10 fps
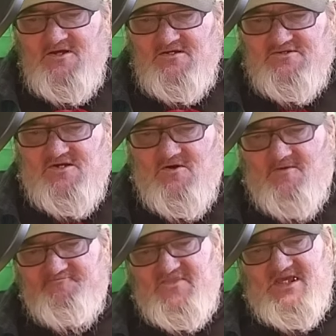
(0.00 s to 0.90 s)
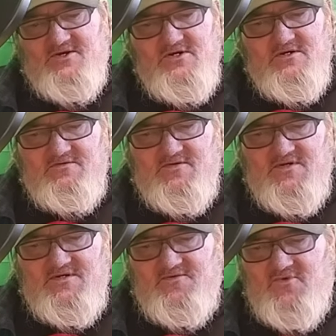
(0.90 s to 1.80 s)
So here
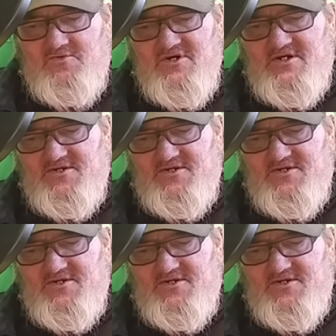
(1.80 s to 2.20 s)
what we're going